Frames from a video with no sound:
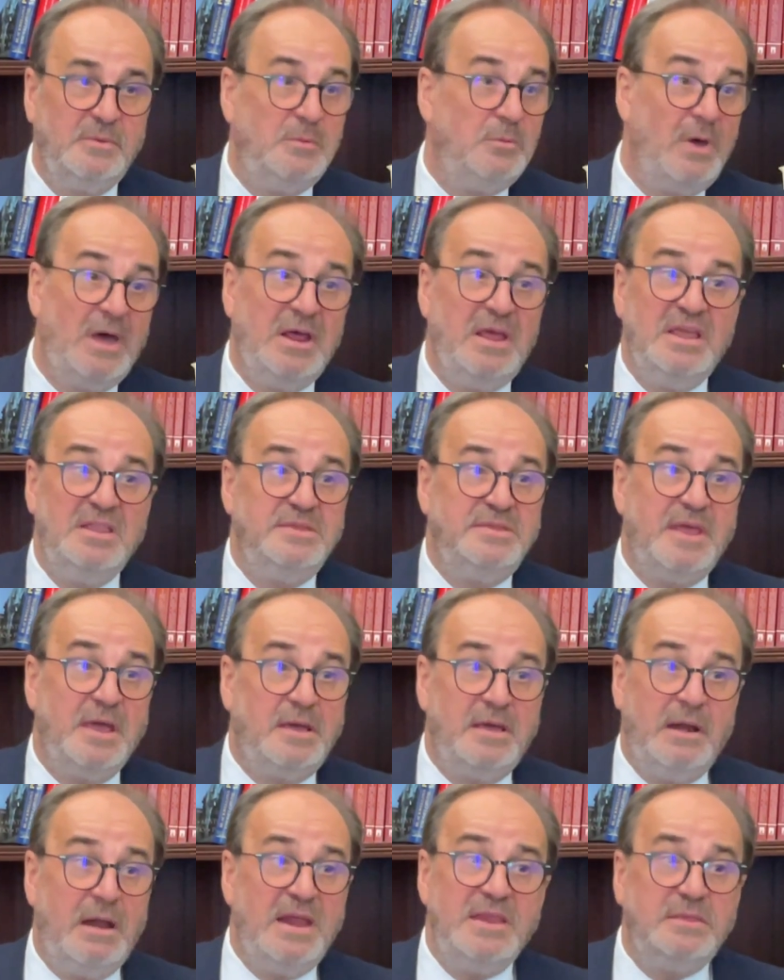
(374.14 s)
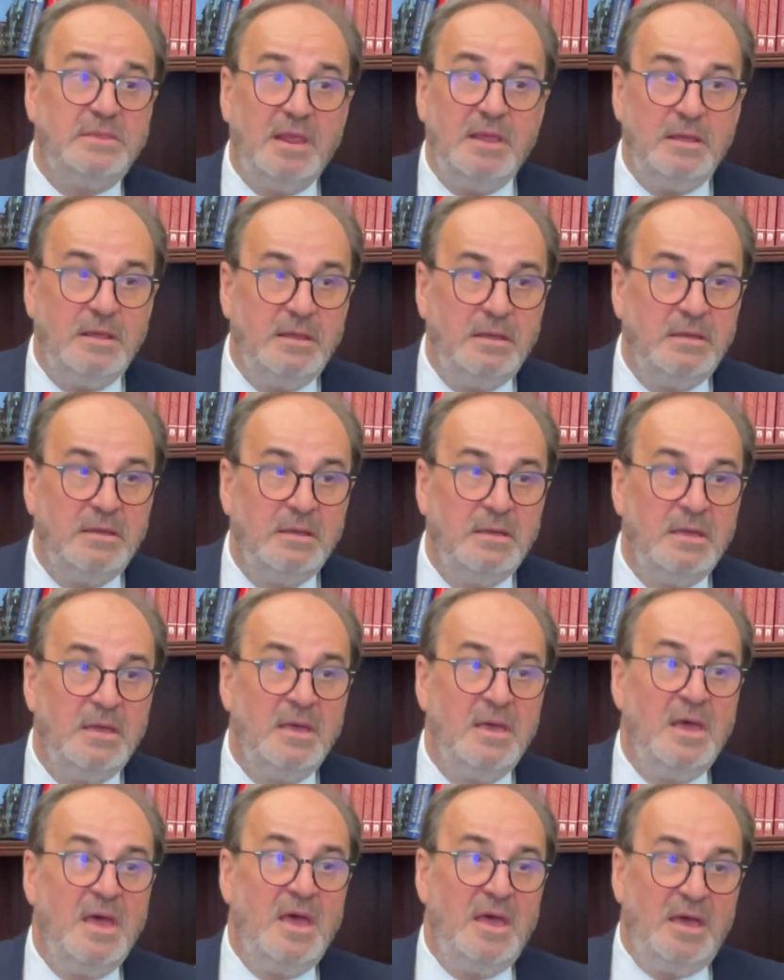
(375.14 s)
were integrating
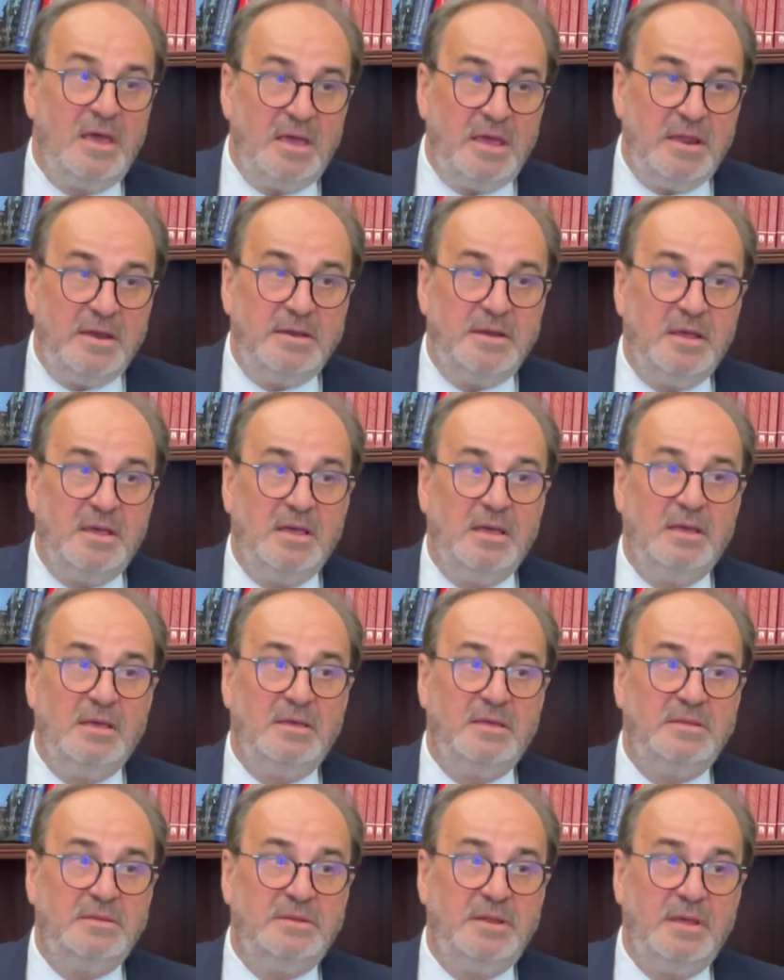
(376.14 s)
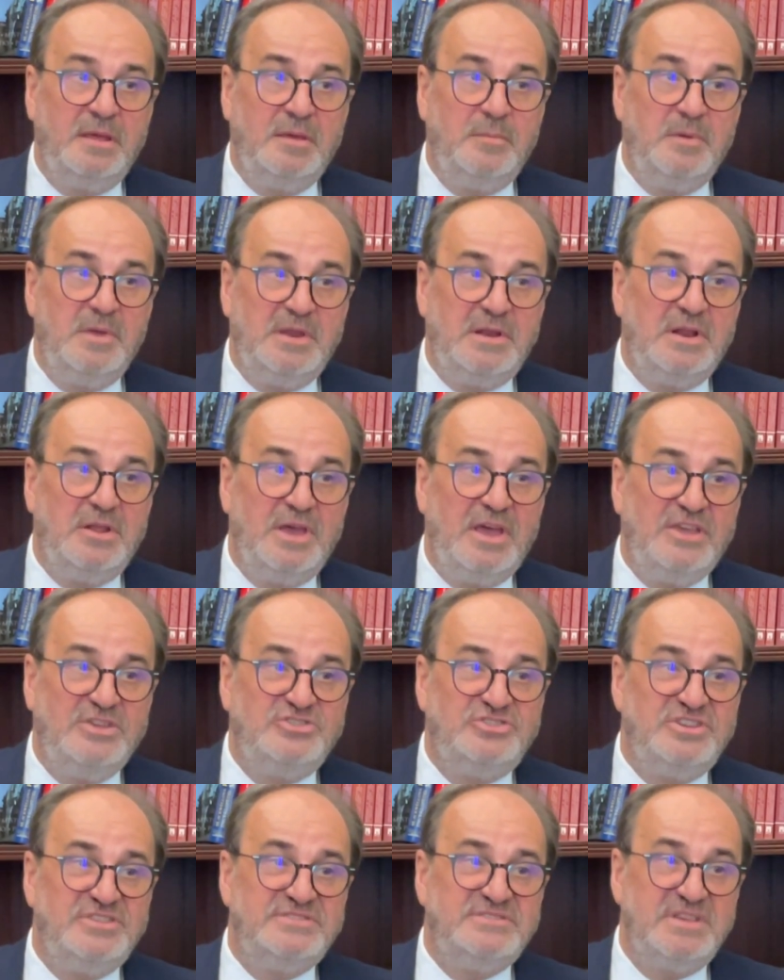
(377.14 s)
in the Middle
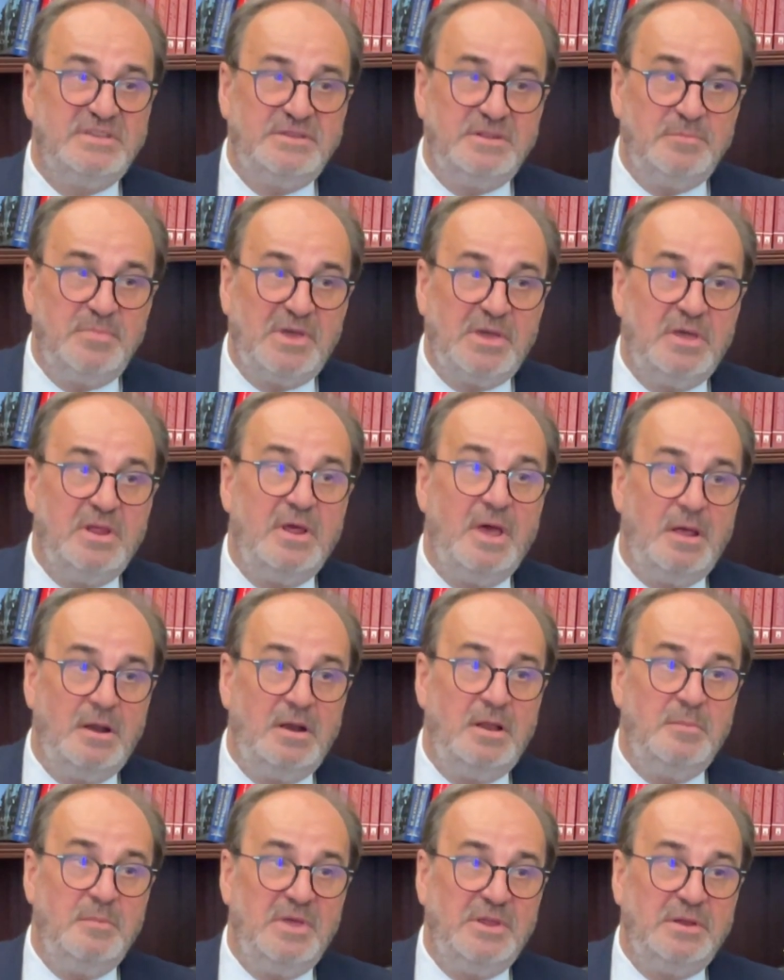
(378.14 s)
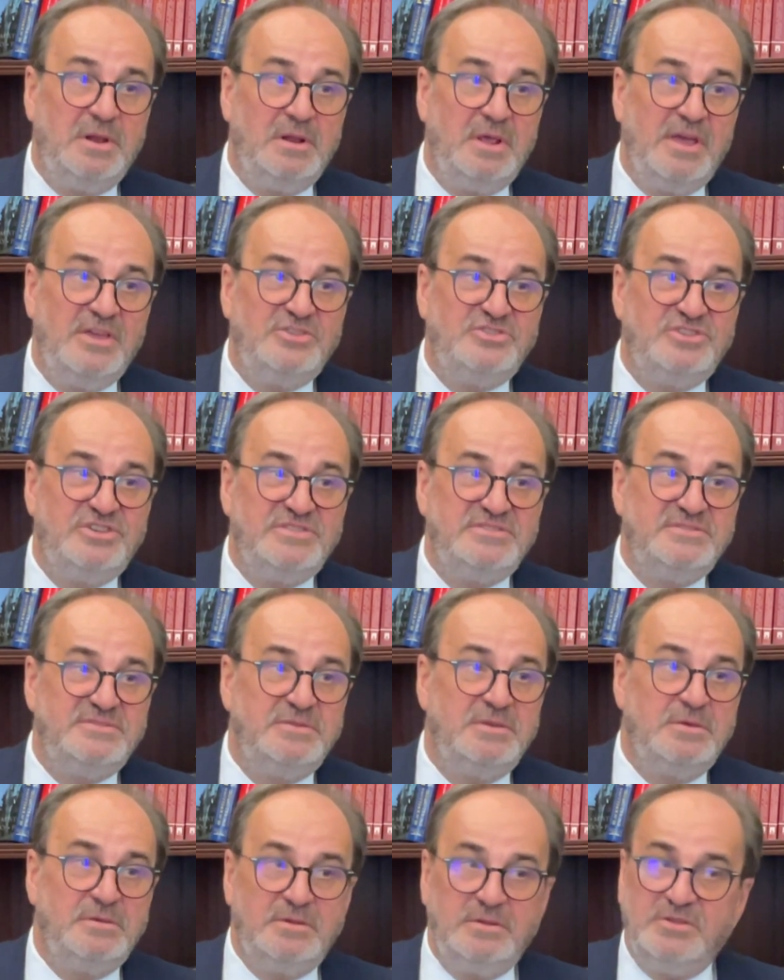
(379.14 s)
Ages, at the beginning, early Middle
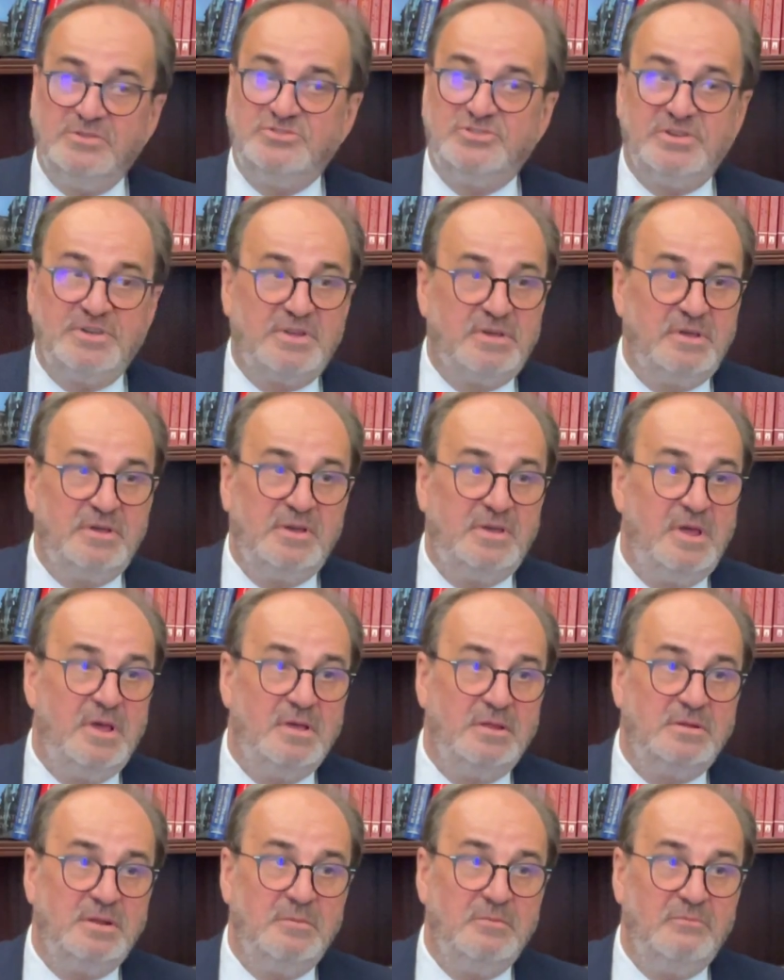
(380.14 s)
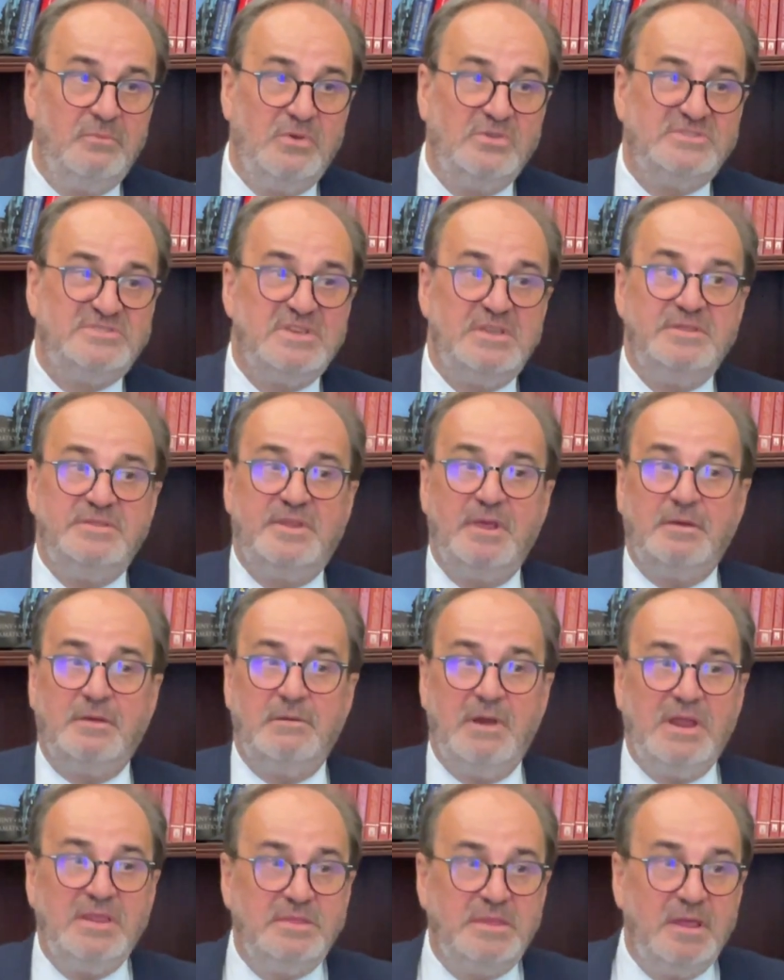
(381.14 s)
Ages. The Czech kingdom was
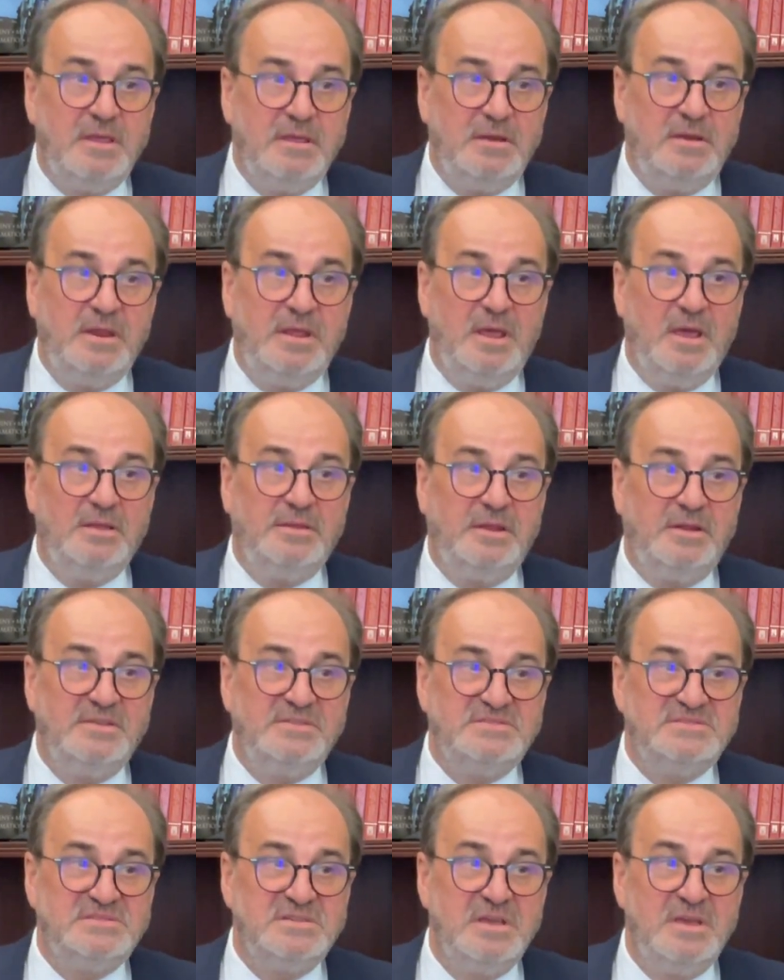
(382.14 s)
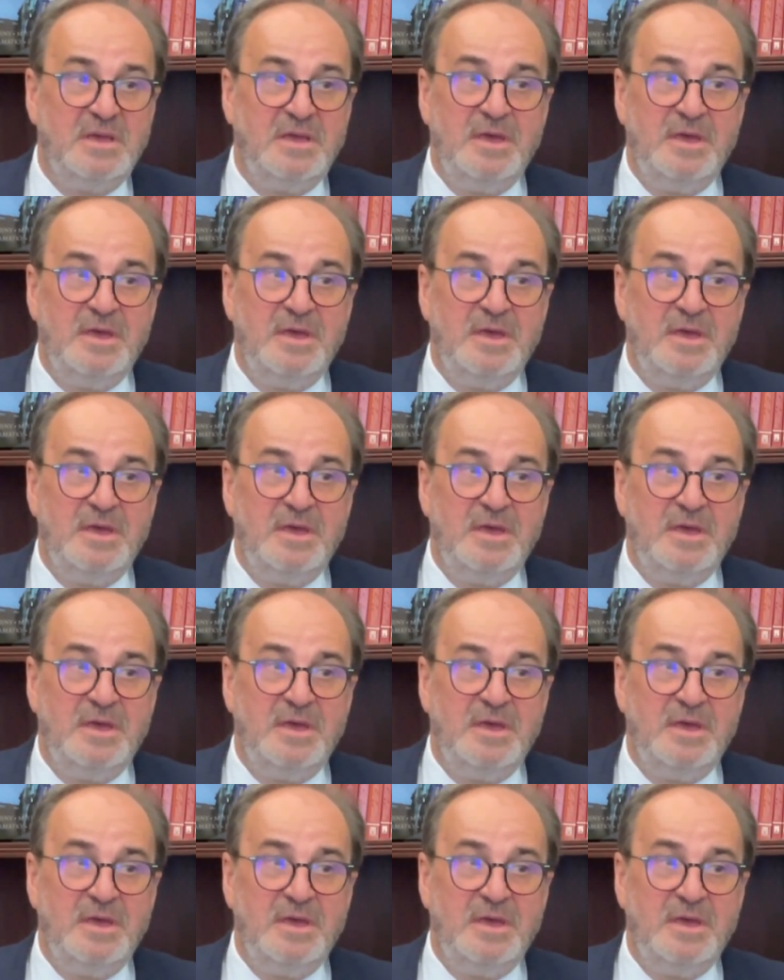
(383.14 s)
integrating the others,